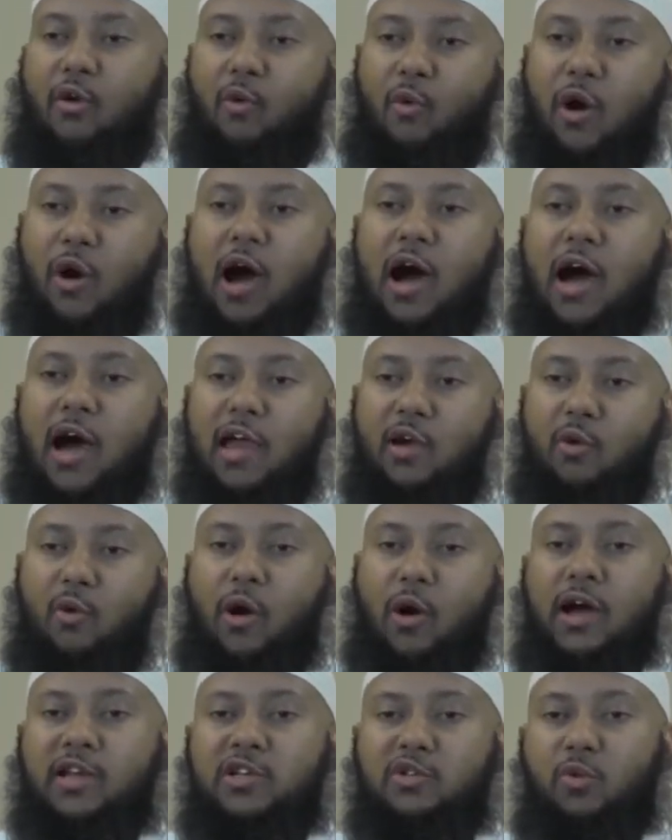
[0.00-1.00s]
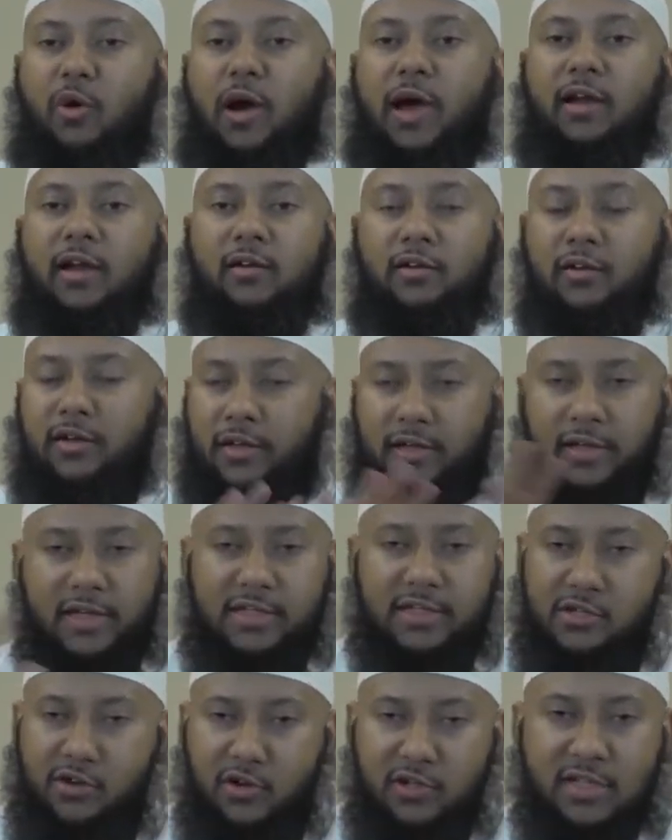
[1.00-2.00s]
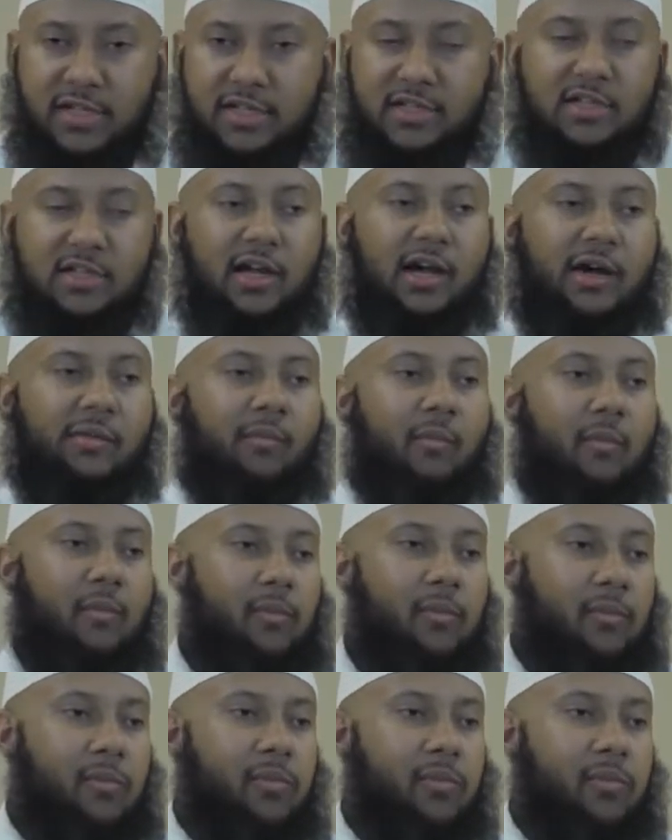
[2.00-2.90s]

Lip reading: Why, what, when? That's not Islam.